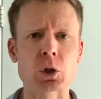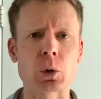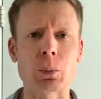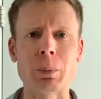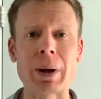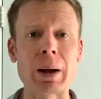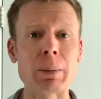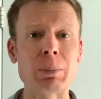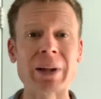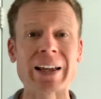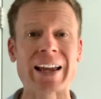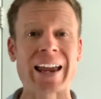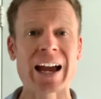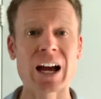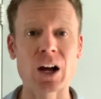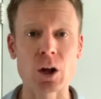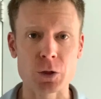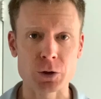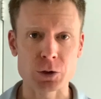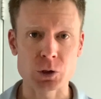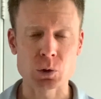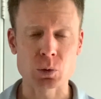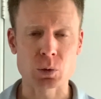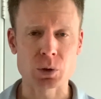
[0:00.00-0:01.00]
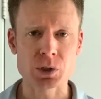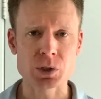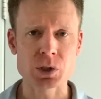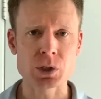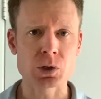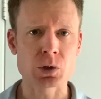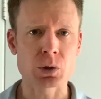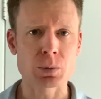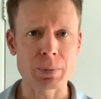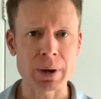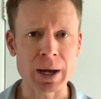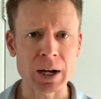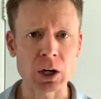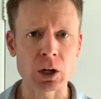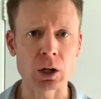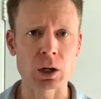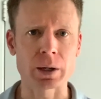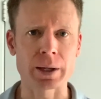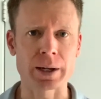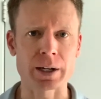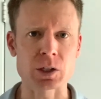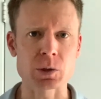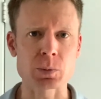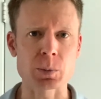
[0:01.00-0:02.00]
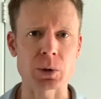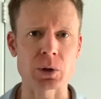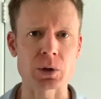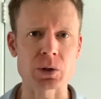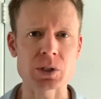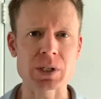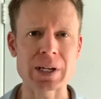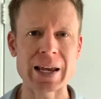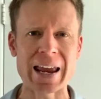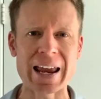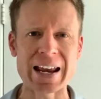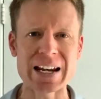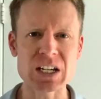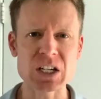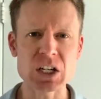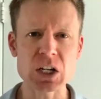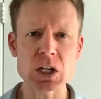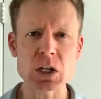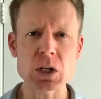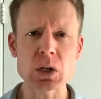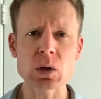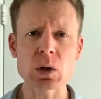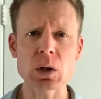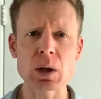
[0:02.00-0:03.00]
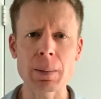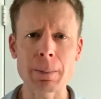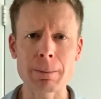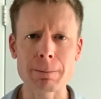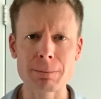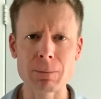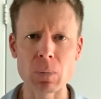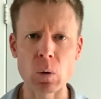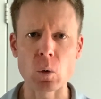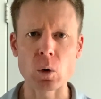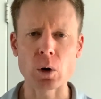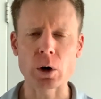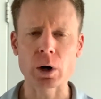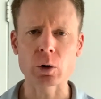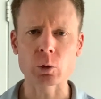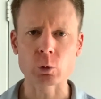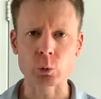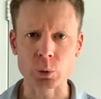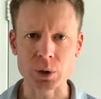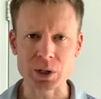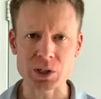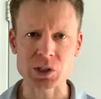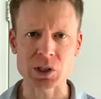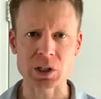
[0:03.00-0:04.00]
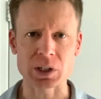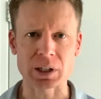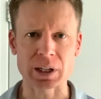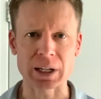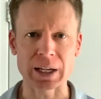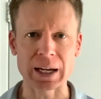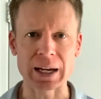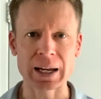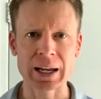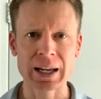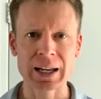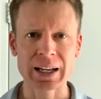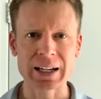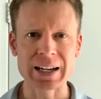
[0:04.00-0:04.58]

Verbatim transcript: public health sources or medical experts until more recently.